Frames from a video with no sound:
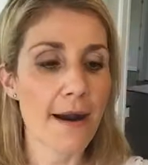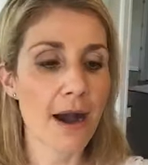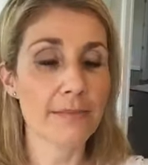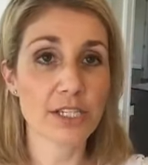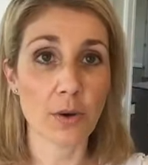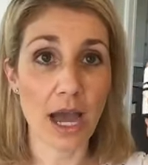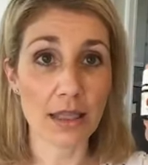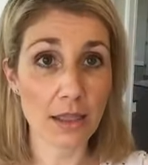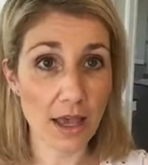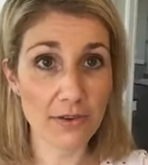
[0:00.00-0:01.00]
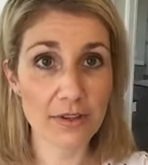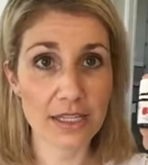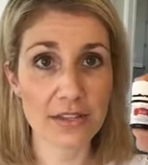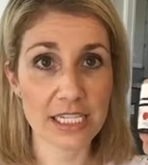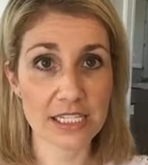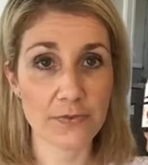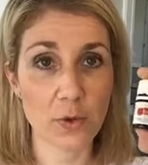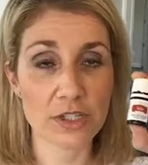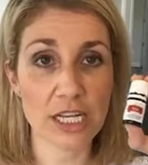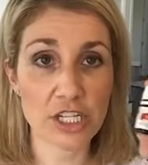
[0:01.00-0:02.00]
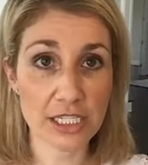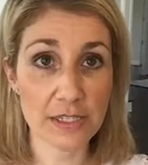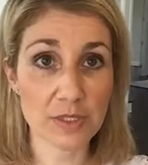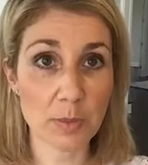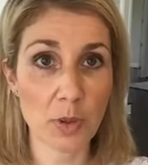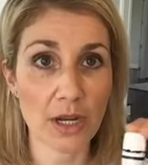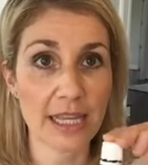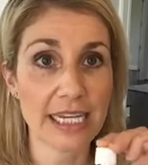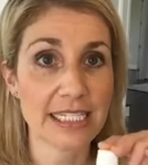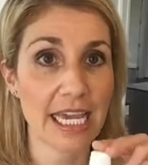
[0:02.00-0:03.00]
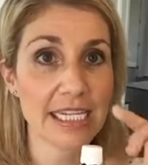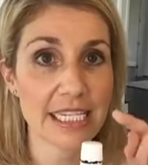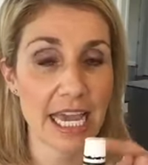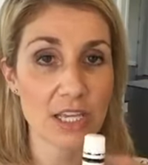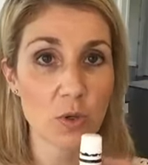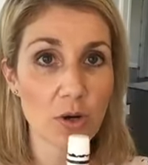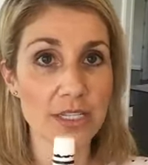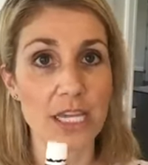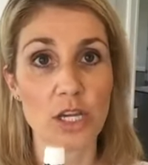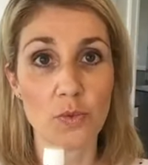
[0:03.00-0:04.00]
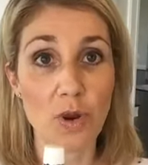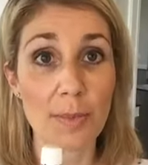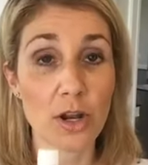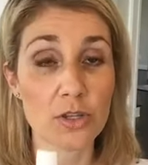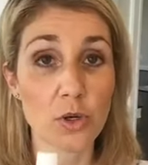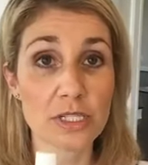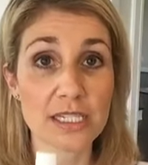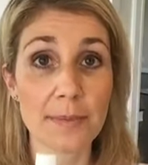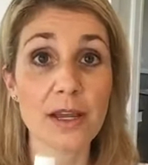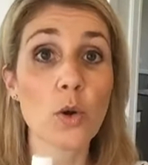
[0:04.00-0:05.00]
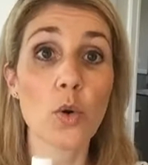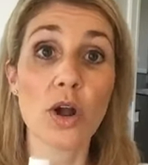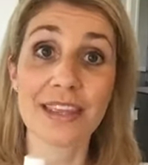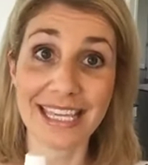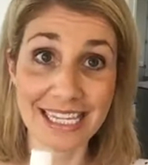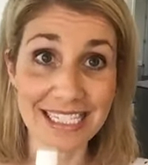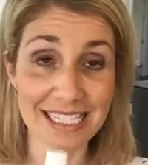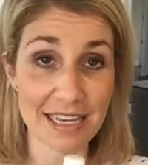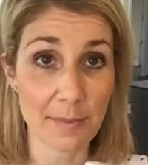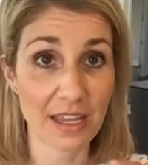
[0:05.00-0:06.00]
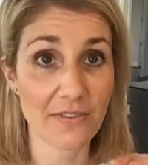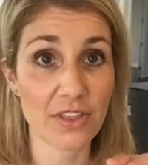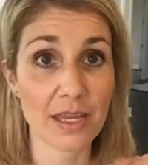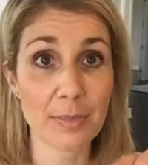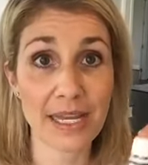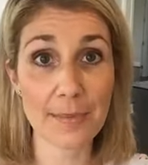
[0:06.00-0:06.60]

Um, so I love this for digestive support. Like I say, take yours and you can rub it on your stomach or on the kids' stomach if they complain